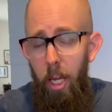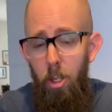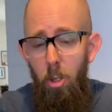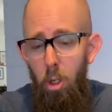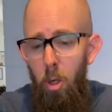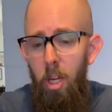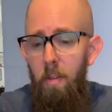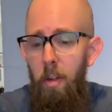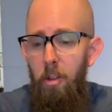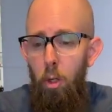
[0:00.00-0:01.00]
And so
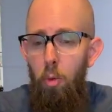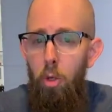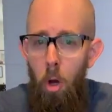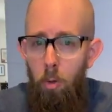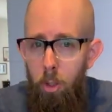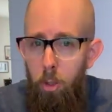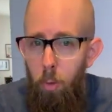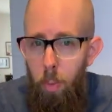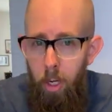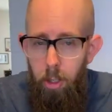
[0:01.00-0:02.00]
even if you don't
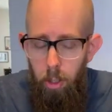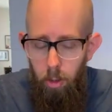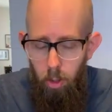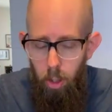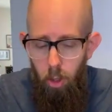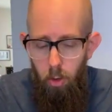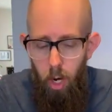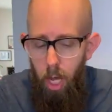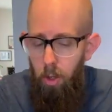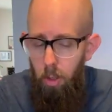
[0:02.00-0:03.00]
do miniatures, you're
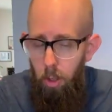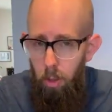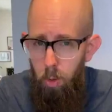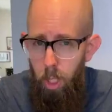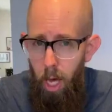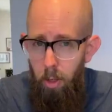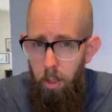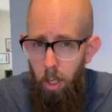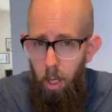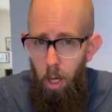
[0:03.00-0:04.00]
not going to lose
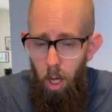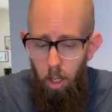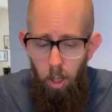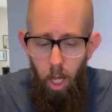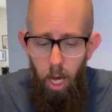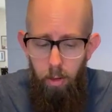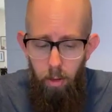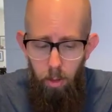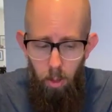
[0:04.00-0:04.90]
out on a lot.